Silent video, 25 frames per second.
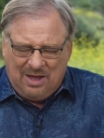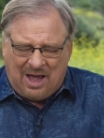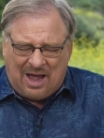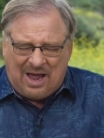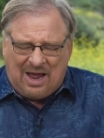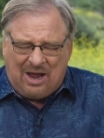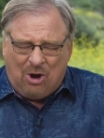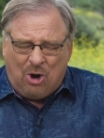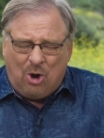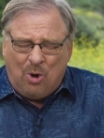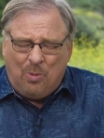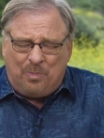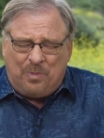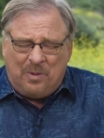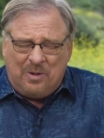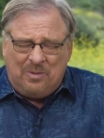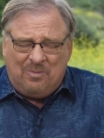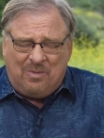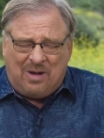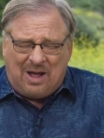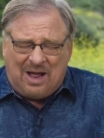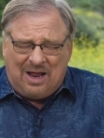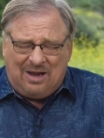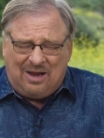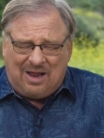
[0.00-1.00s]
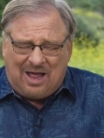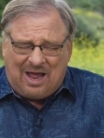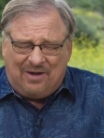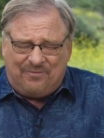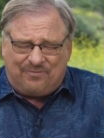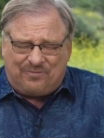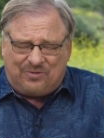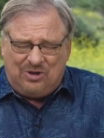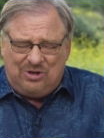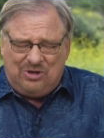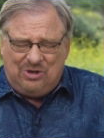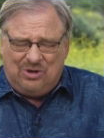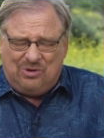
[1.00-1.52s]
I open my
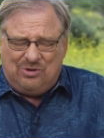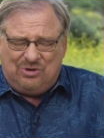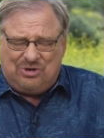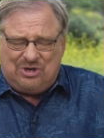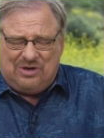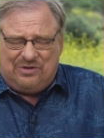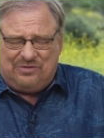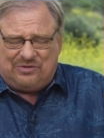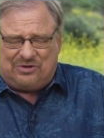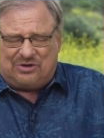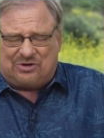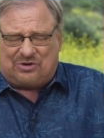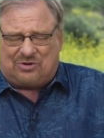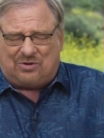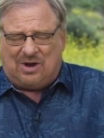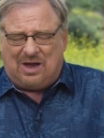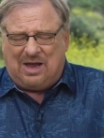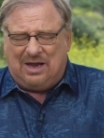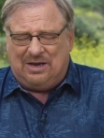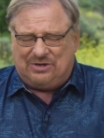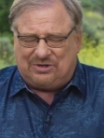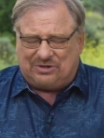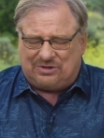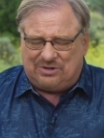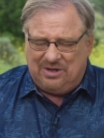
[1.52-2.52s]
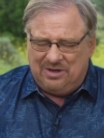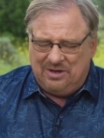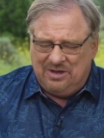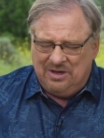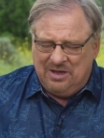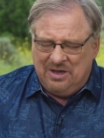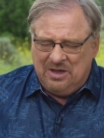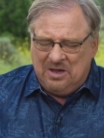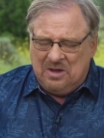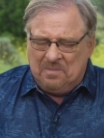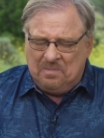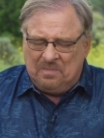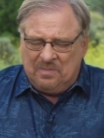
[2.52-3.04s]
life to you, Jesus Christ,
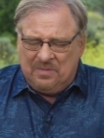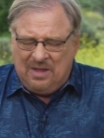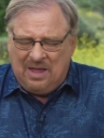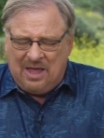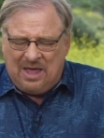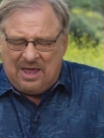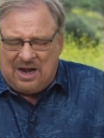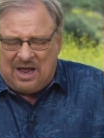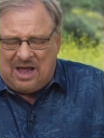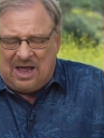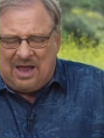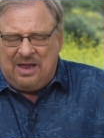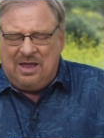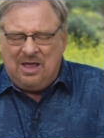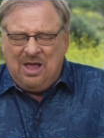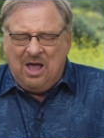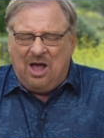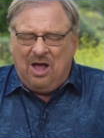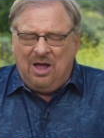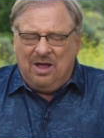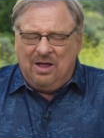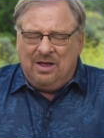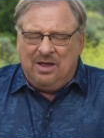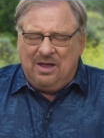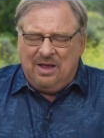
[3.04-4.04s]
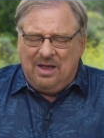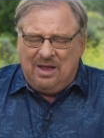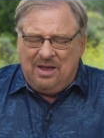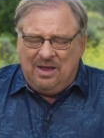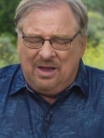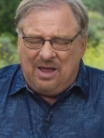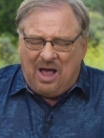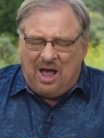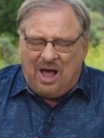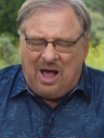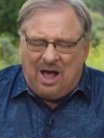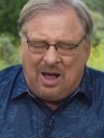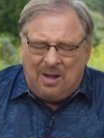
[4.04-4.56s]
and I
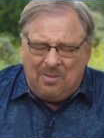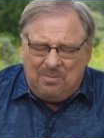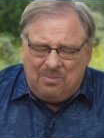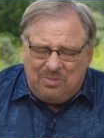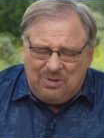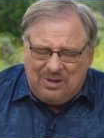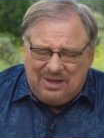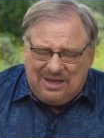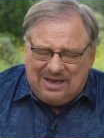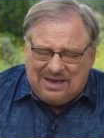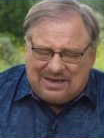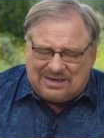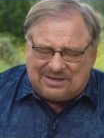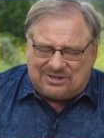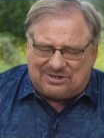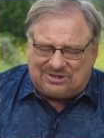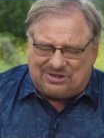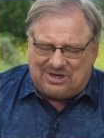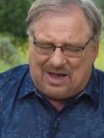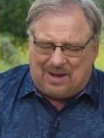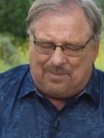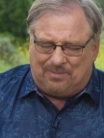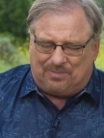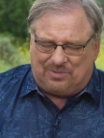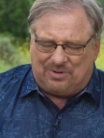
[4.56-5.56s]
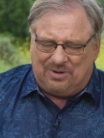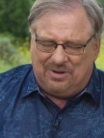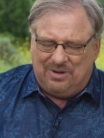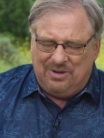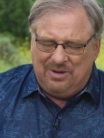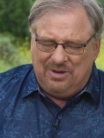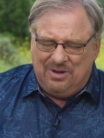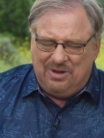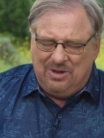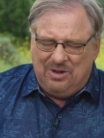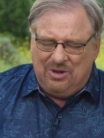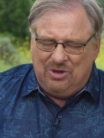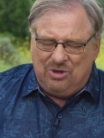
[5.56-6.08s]
humbly accept
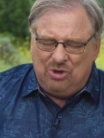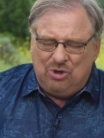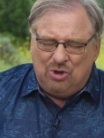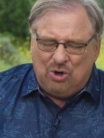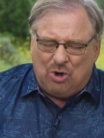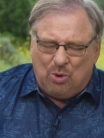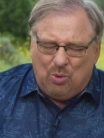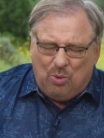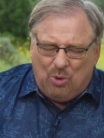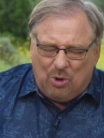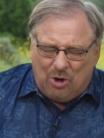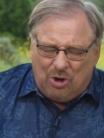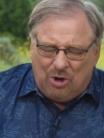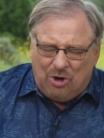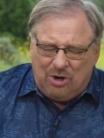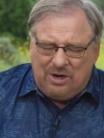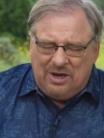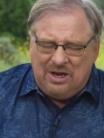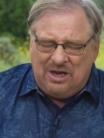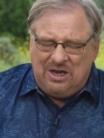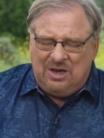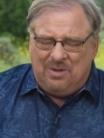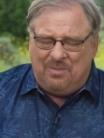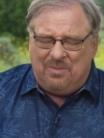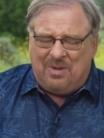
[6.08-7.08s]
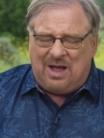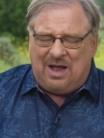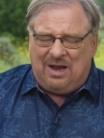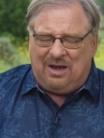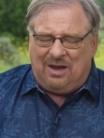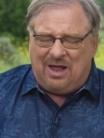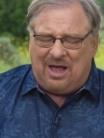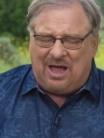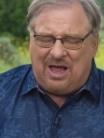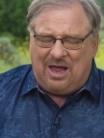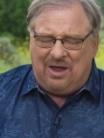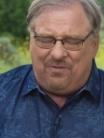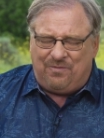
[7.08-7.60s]
your word into my
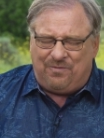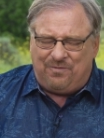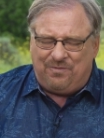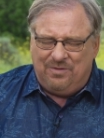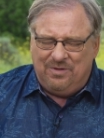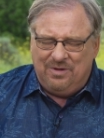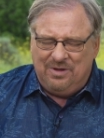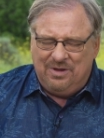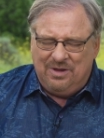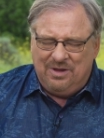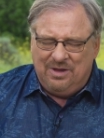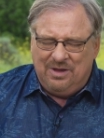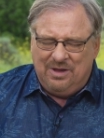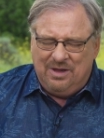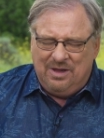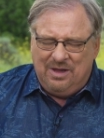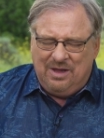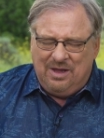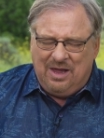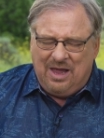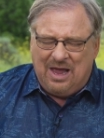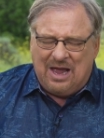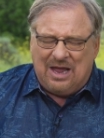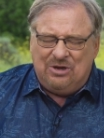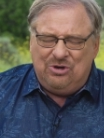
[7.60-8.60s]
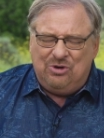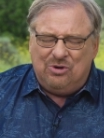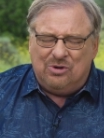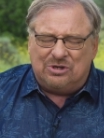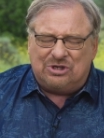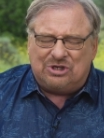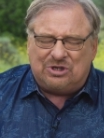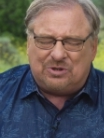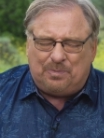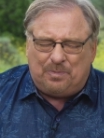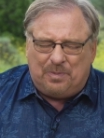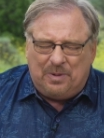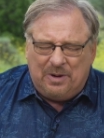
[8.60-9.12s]
life and
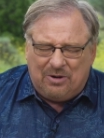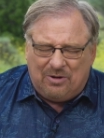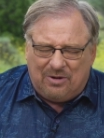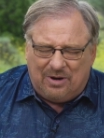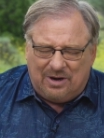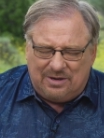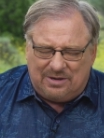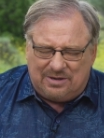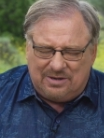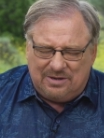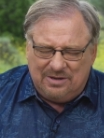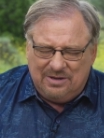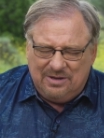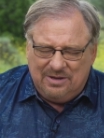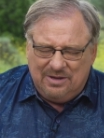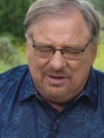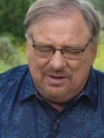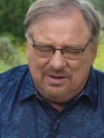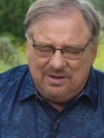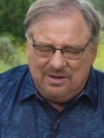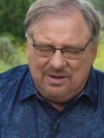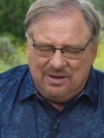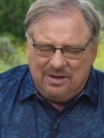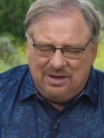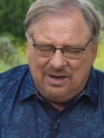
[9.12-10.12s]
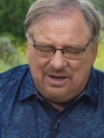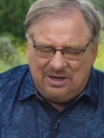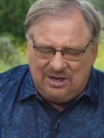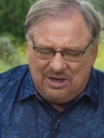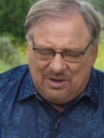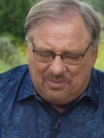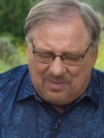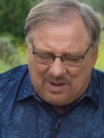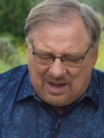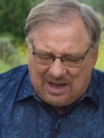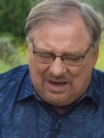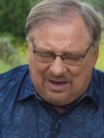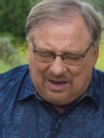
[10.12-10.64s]
your spirit
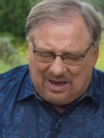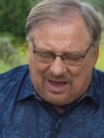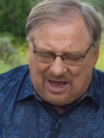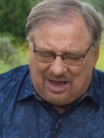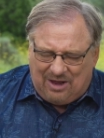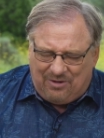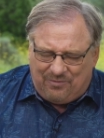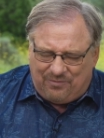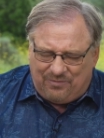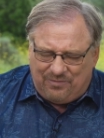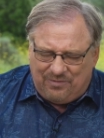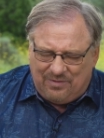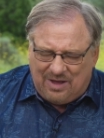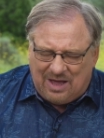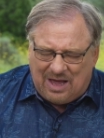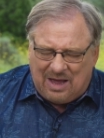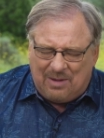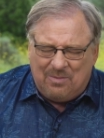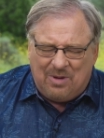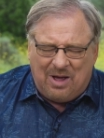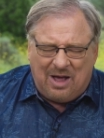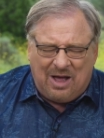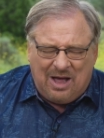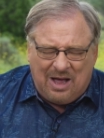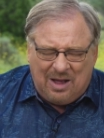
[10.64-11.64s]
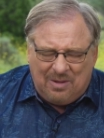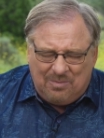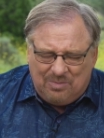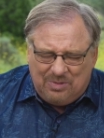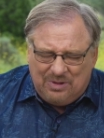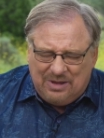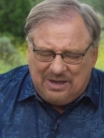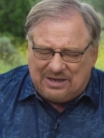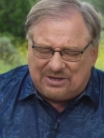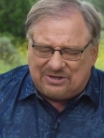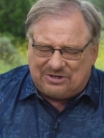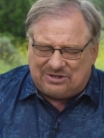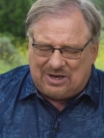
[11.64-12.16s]
into my life. I'm
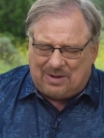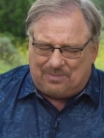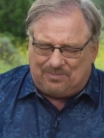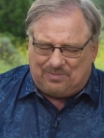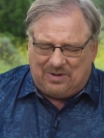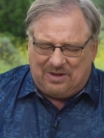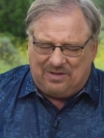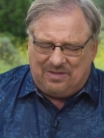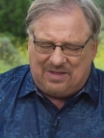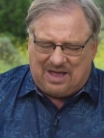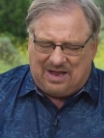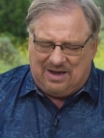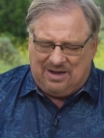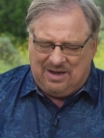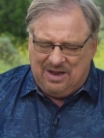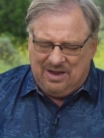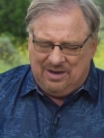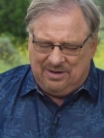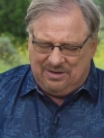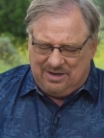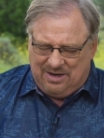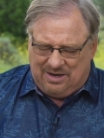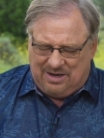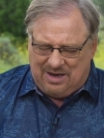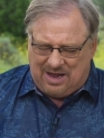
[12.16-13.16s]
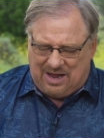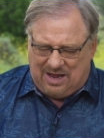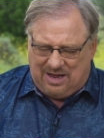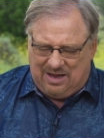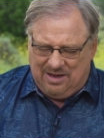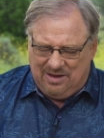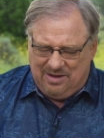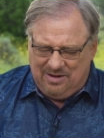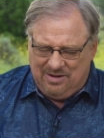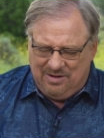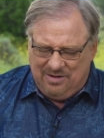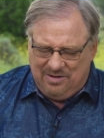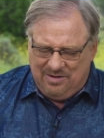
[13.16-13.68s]
humbly accepting that
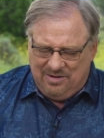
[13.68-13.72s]
today.